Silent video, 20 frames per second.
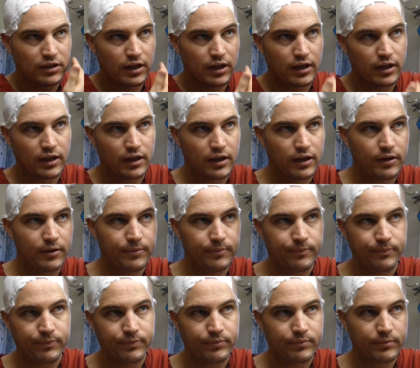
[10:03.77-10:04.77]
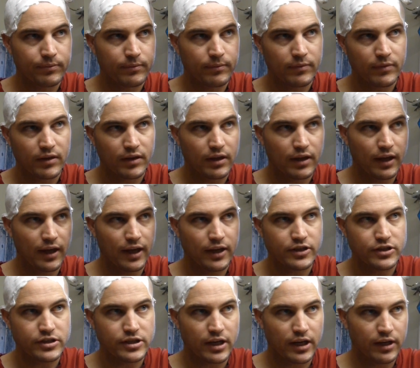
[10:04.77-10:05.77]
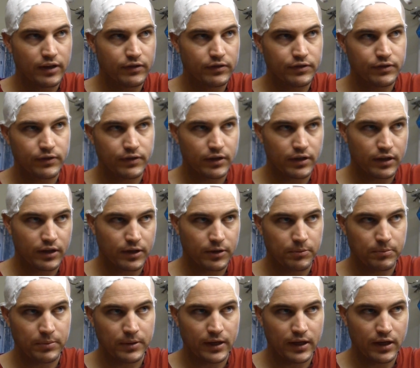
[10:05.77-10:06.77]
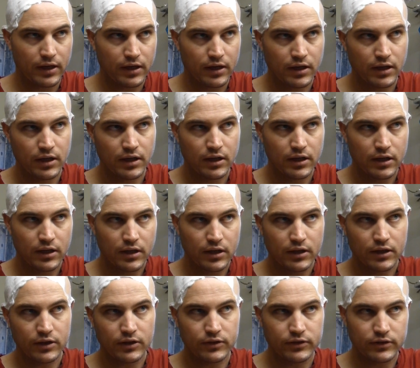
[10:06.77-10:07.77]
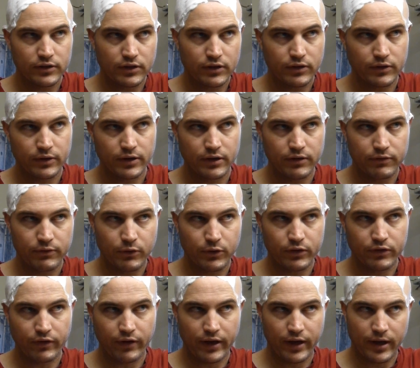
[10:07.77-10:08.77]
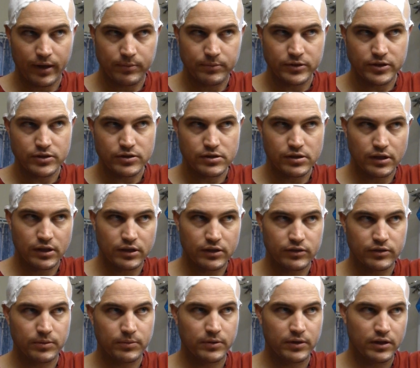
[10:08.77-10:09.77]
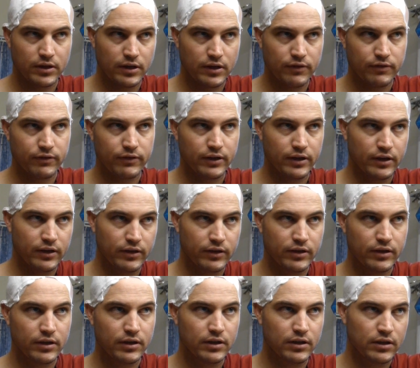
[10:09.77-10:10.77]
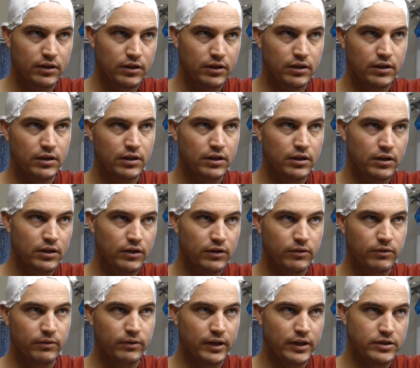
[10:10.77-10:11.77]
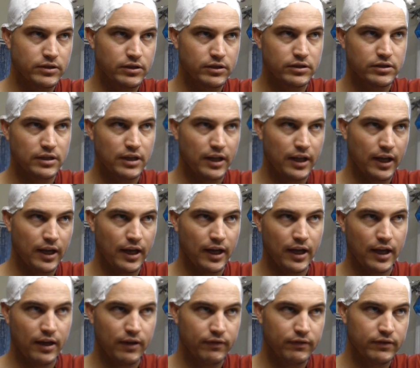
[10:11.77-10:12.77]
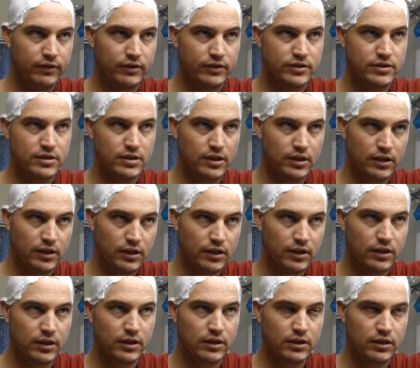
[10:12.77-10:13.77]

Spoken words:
on head shaves for a little bit. Use it 3 or 4 times. Use it in some of the different razors that I have to see